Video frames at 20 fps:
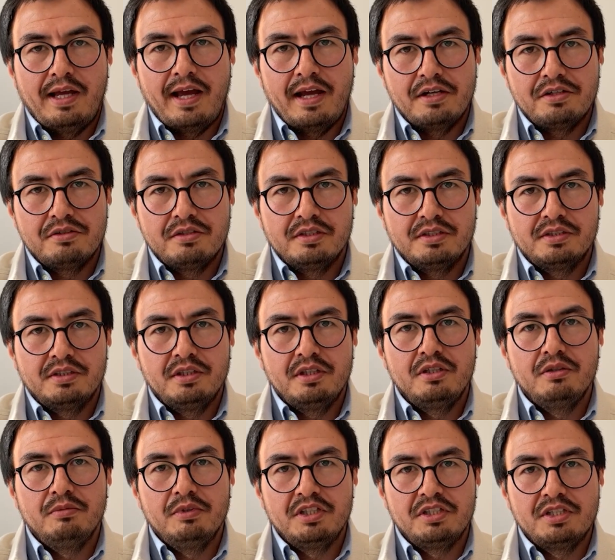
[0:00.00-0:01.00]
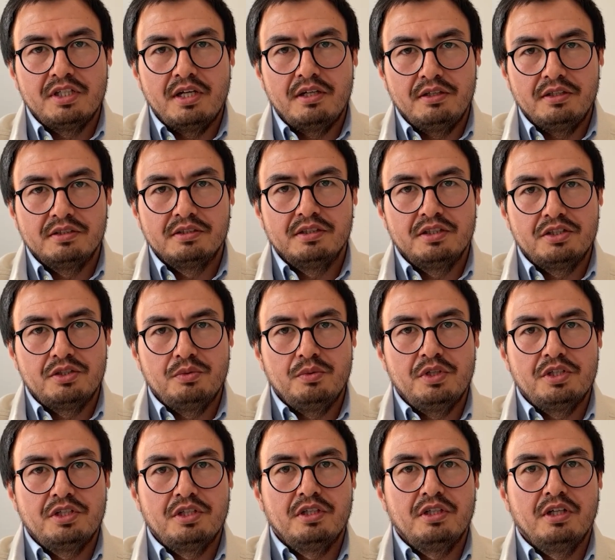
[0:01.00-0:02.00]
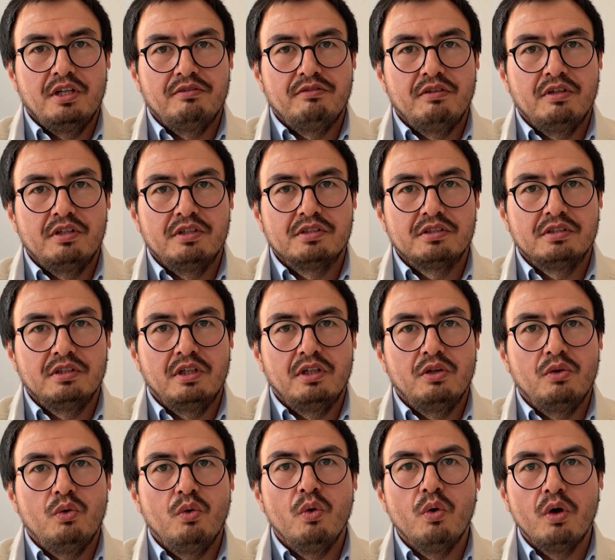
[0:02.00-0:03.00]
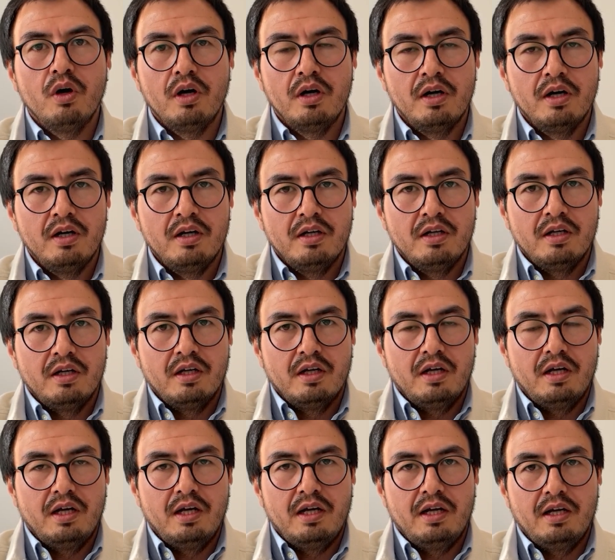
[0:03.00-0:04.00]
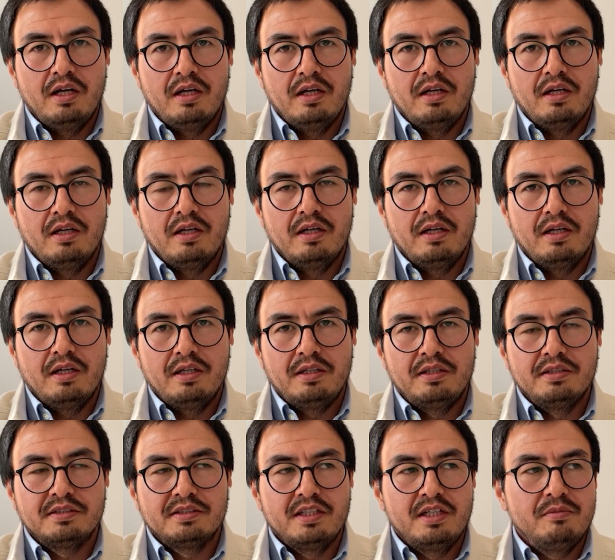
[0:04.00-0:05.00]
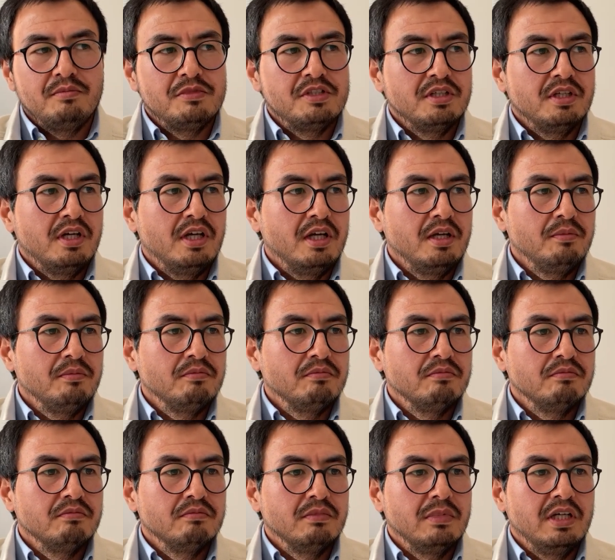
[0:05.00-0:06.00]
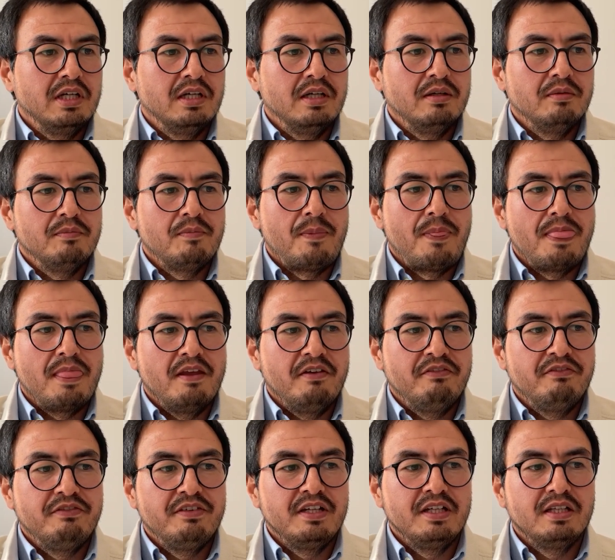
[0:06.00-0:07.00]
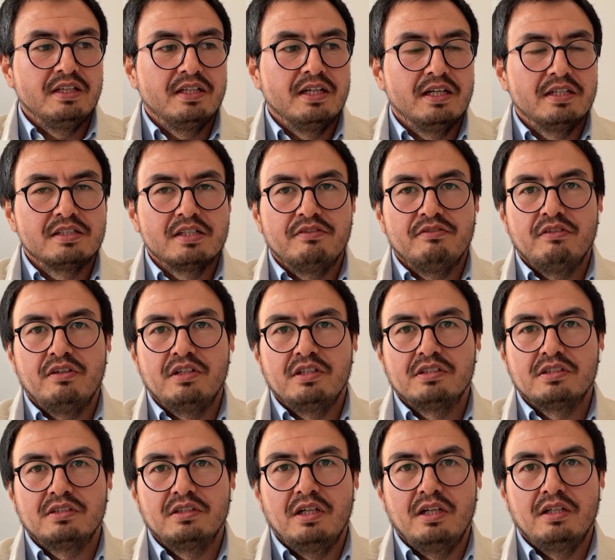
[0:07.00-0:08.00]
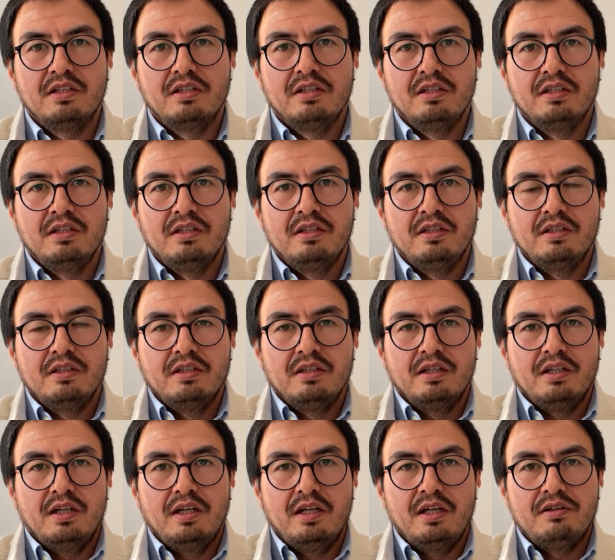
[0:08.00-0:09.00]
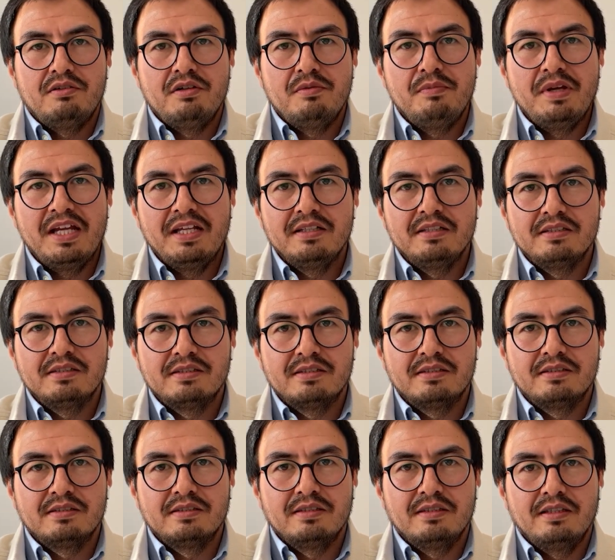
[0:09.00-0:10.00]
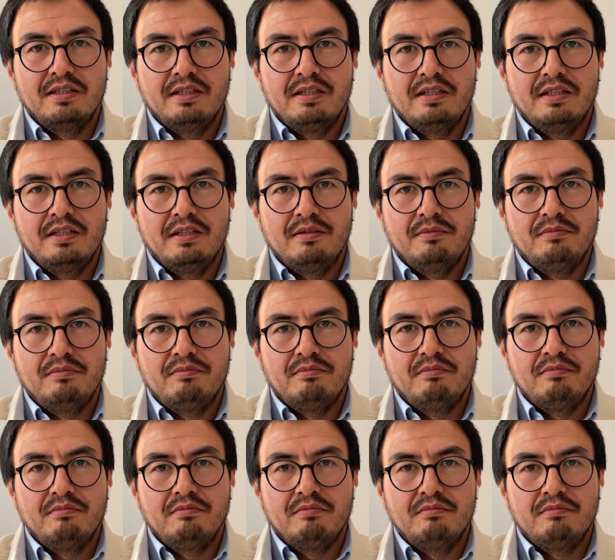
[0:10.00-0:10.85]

address the humanitarian situation in Afghanistan, or at the same time feel that Afghanistan remains a